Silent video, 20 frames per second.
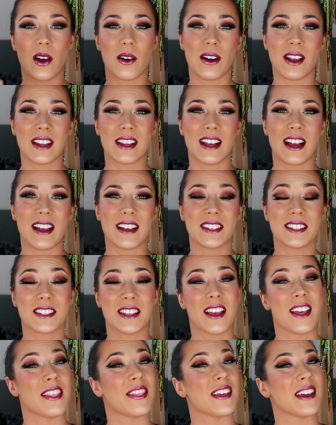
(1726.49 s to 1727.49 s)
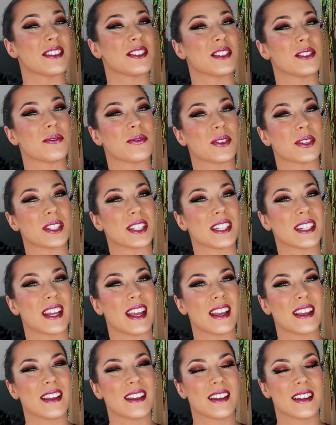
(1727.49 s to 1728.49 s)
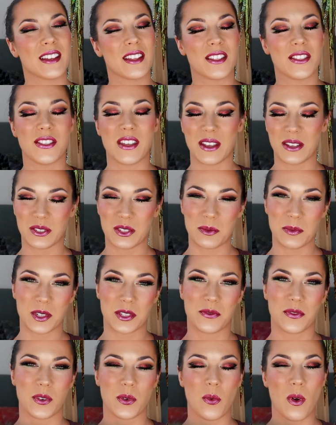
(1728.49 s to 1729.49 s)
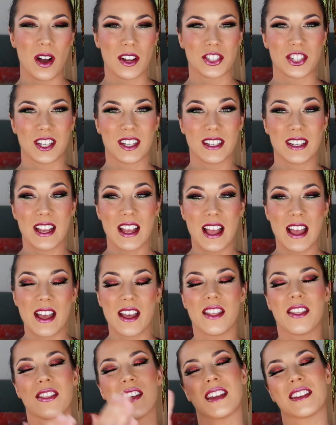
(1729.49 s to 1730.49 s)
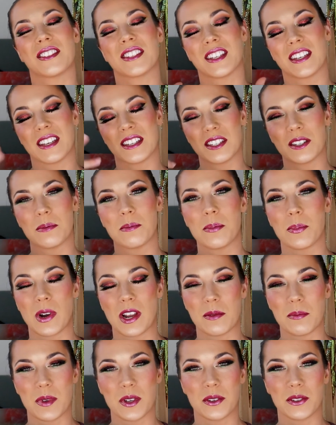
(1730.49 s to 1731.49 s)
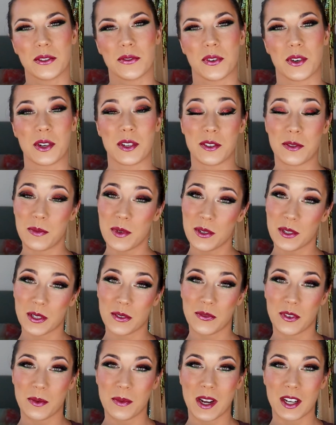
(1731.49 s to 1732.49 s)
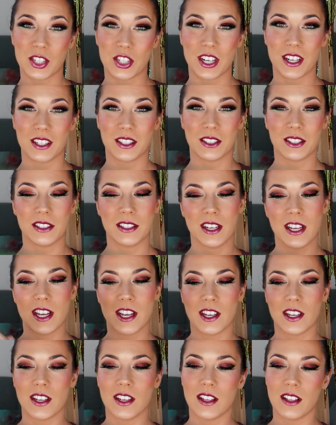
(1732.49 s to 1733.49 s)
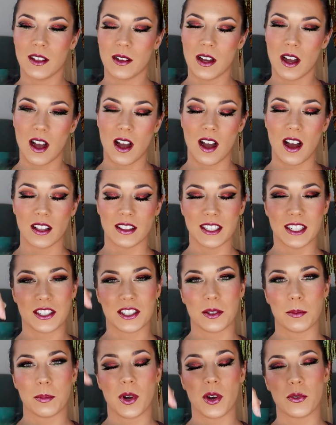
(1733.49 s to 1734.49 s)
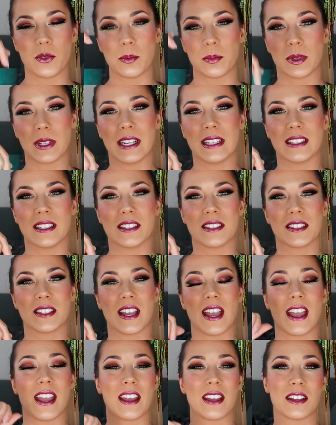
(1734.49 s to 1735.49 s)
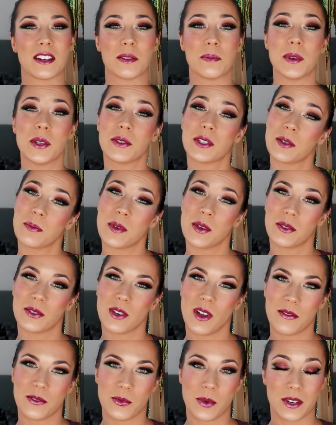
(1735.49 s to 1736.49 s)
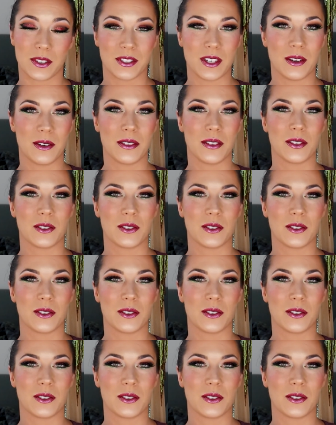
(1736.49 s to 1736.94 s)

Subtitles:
Alright guys, that's it for today. Thanks so much for watching. Thanks again to Brent Mills for his music for my channel. A link to Ballroom playlist and Music Mill software is down in the